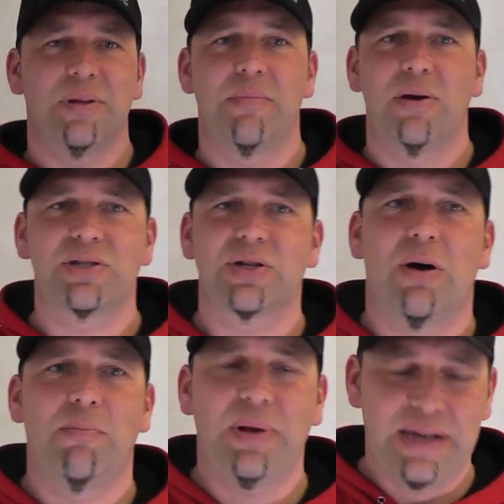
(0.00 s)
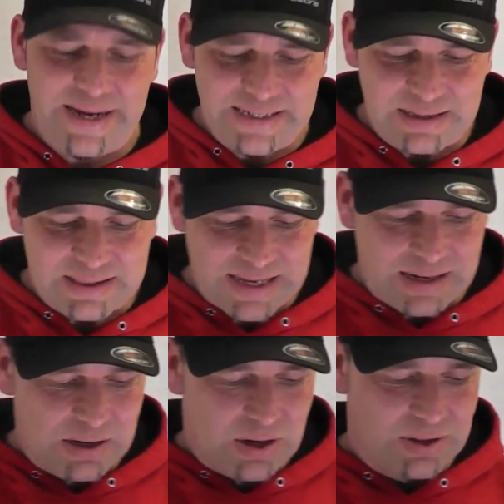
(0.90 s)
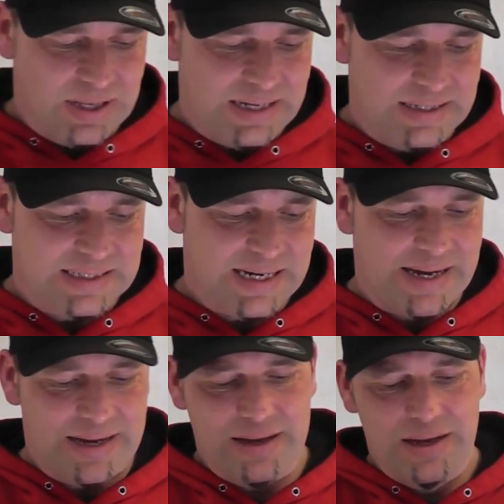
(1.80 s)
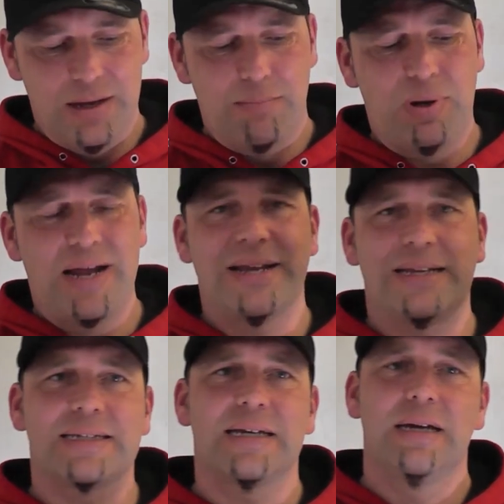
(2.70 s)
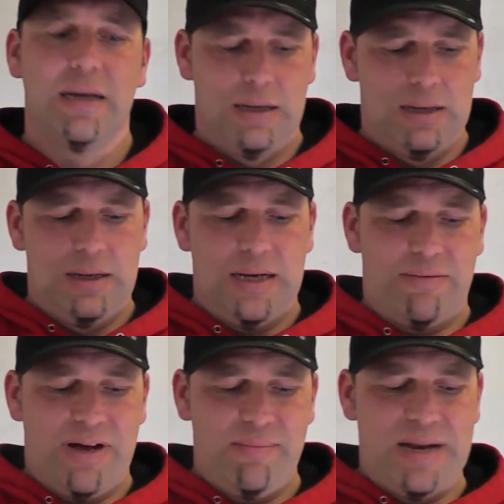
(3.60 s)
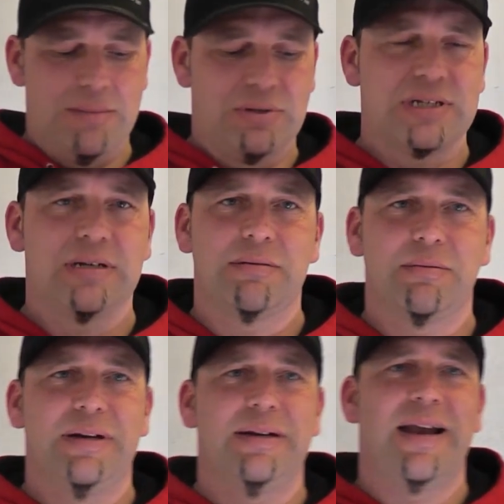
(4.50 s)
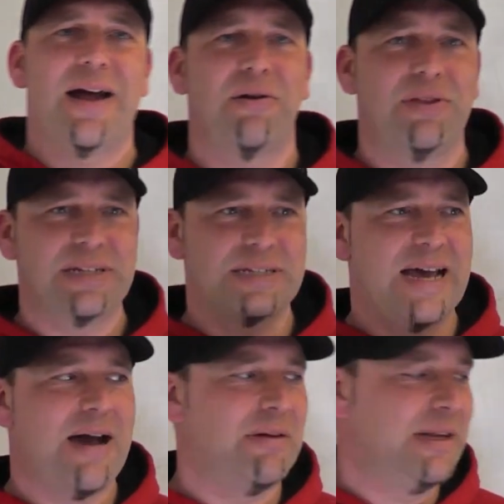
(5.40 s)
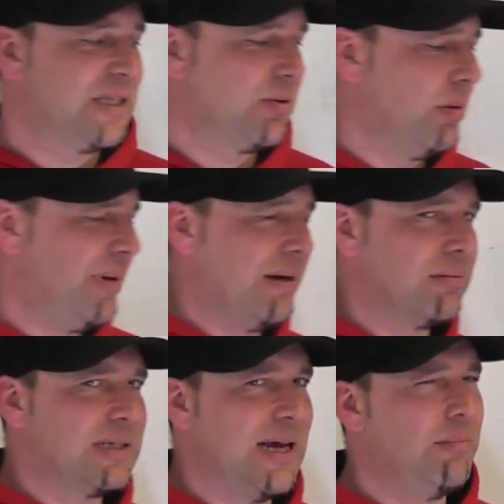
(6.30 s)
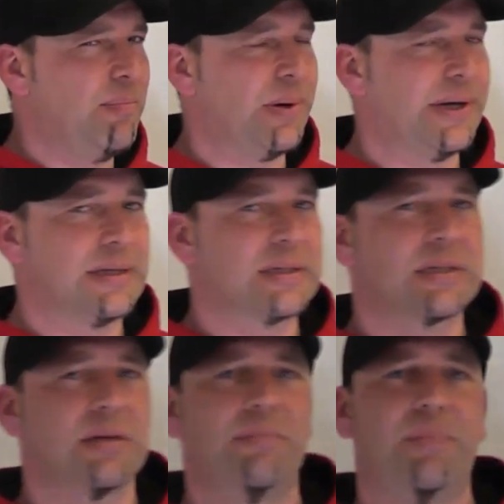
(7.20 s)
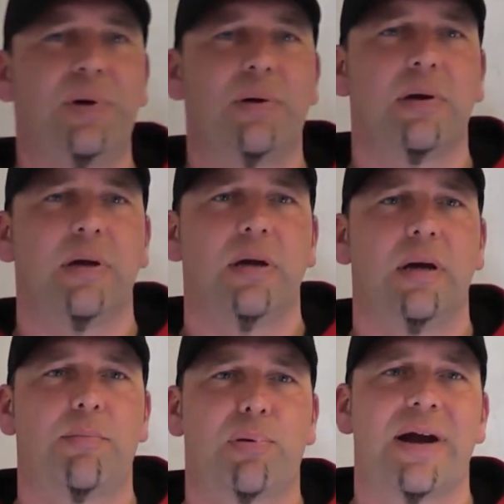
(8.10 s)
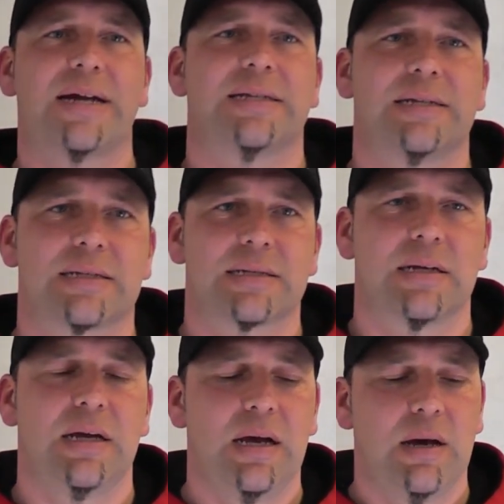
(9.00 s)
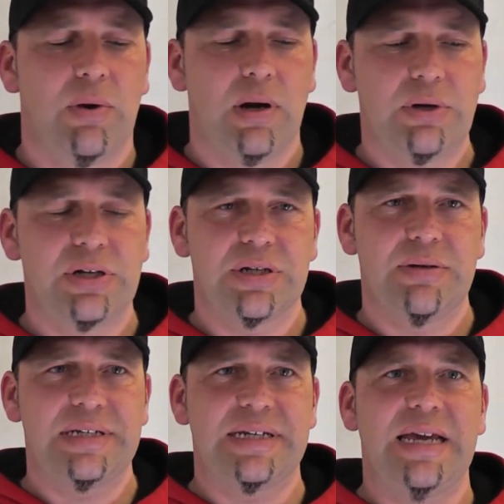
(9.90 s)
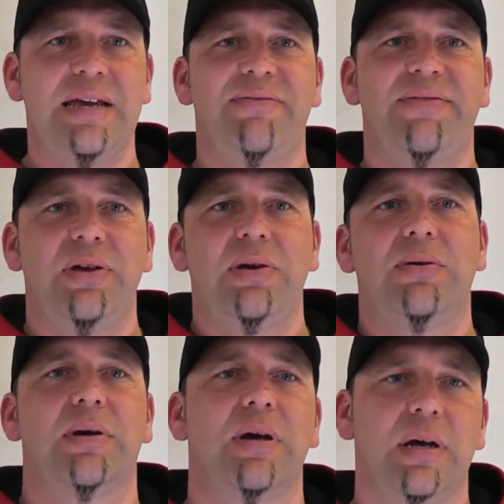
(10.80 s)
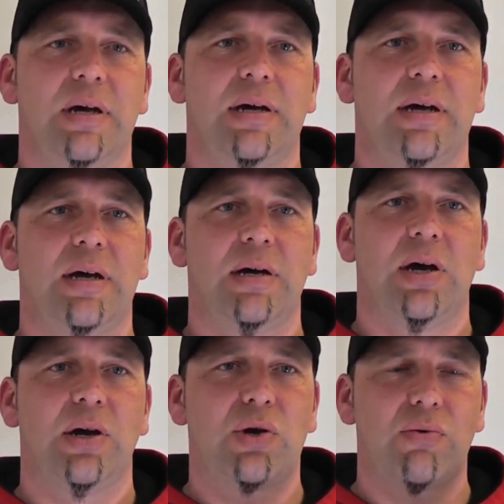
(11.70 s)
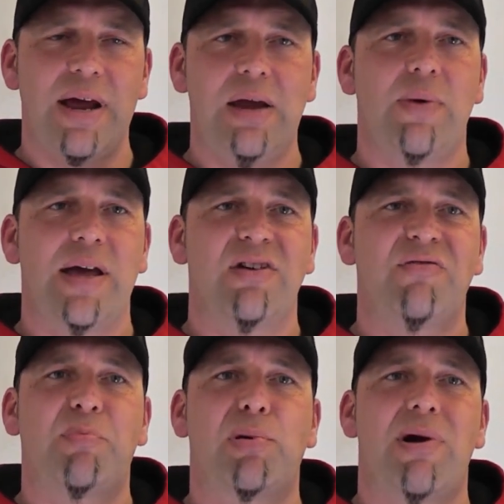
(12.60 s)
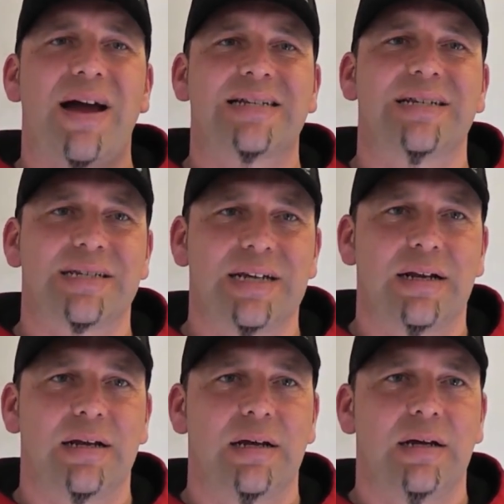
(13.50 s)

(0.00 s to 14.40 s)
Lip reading: the most complicated thing on the entire planet. Now, I've been able to narrow this down into about 10 points, but practice. What I want to do is give you a great way of practicing